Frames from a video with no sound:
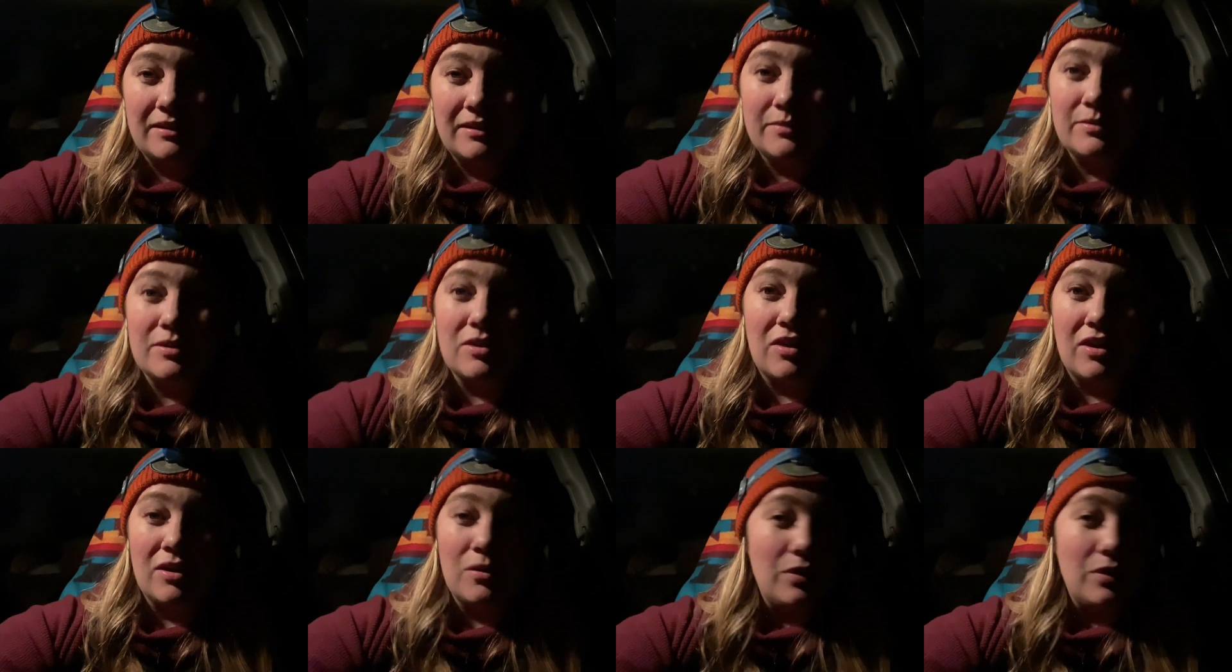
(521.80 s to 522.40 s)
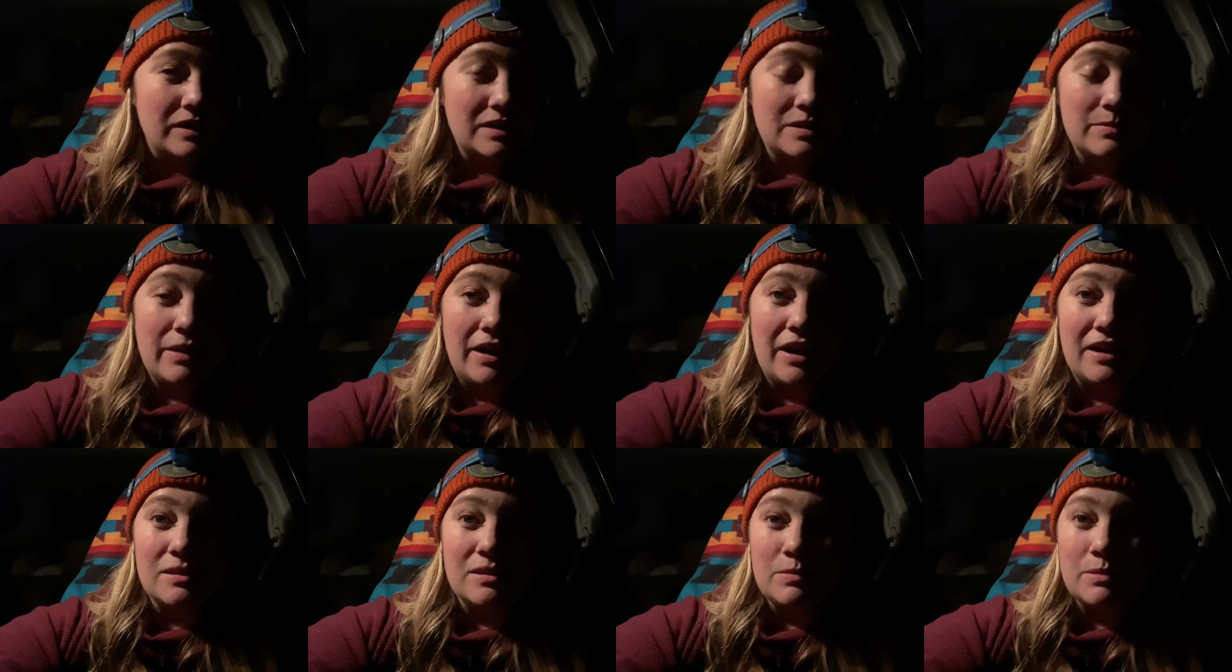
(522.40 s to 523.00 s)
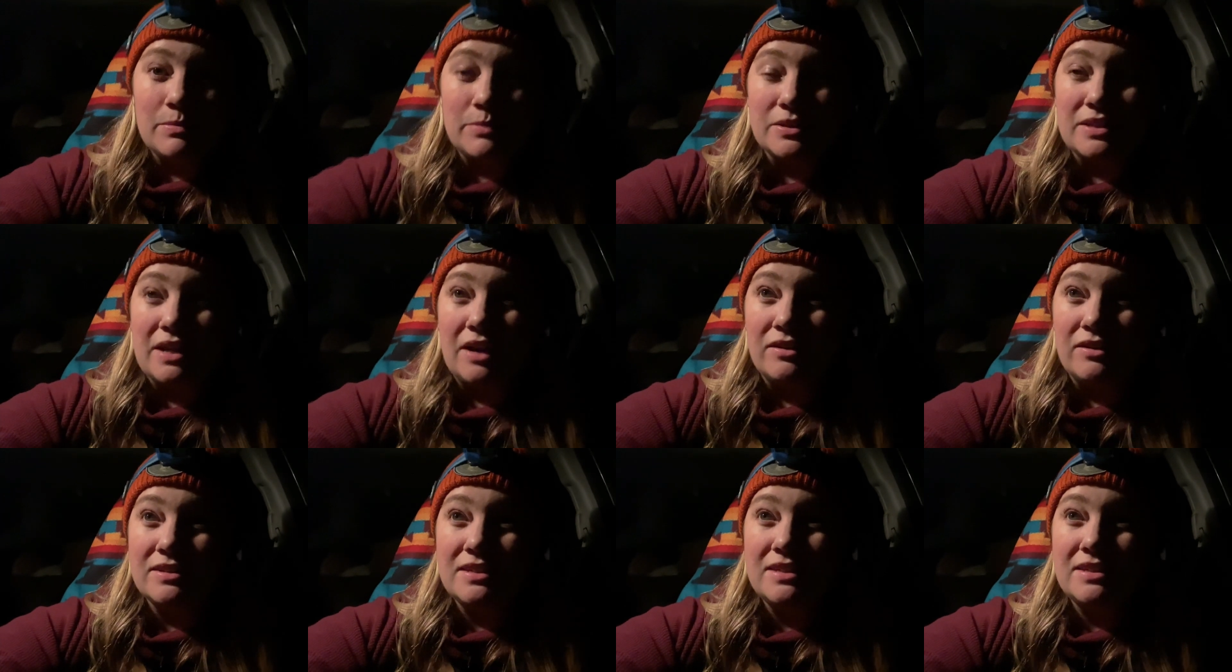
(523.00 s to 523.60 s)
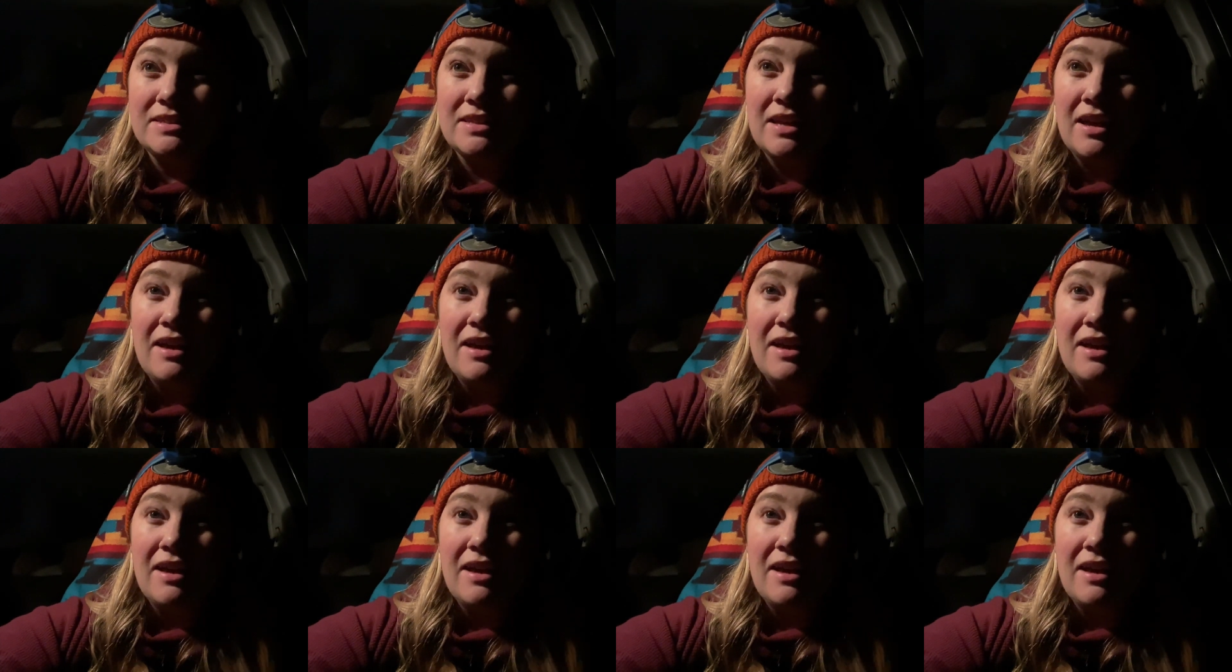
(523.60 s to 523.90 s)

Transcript: with like walking behind the people's houses.